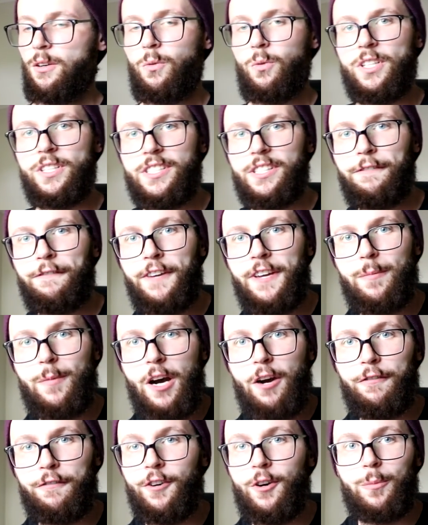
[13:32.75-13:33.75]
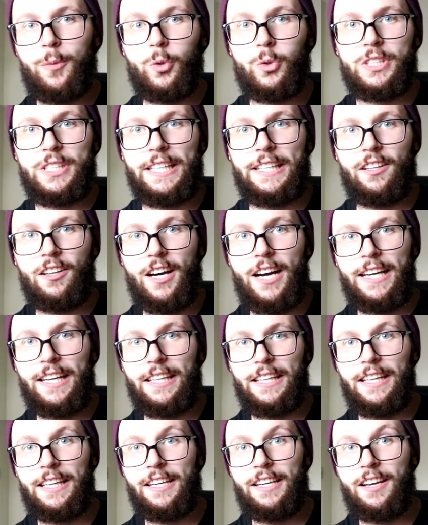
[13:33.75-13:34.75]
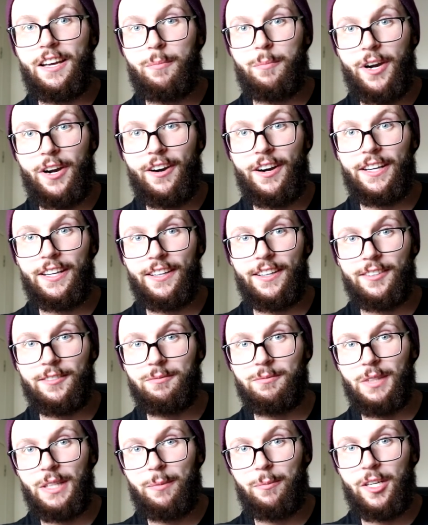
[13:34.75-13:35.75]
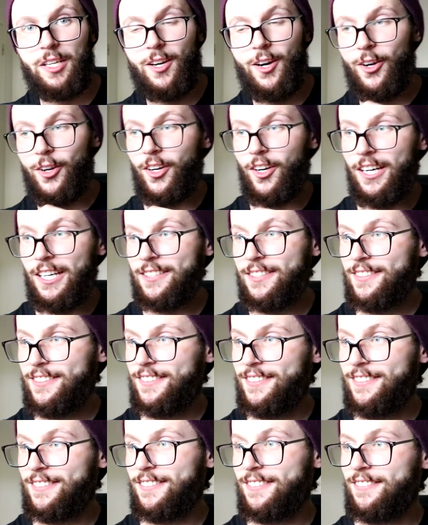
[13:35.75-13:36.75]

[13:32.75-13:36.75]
What's the female football scene like in America? Let me know, guys.